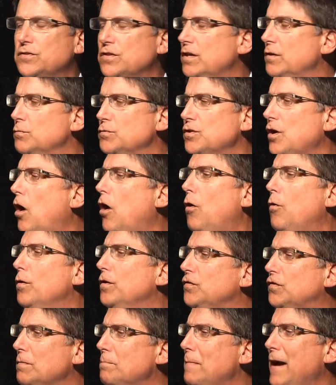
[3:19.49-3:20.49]
It was
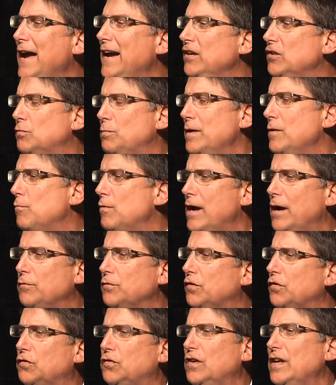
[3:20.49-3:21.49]
always amazed me when I was
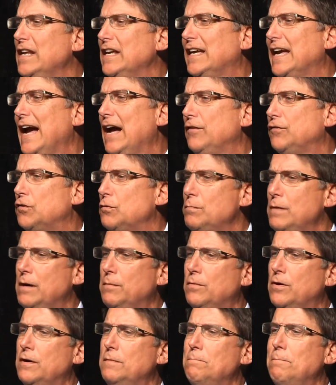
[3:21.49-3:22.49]
a city council
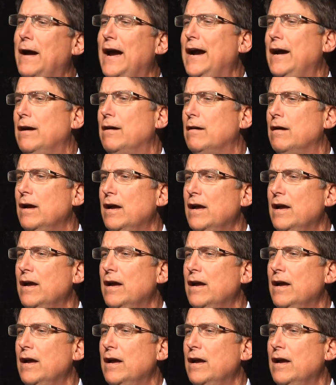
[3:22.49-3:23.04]
member and mayor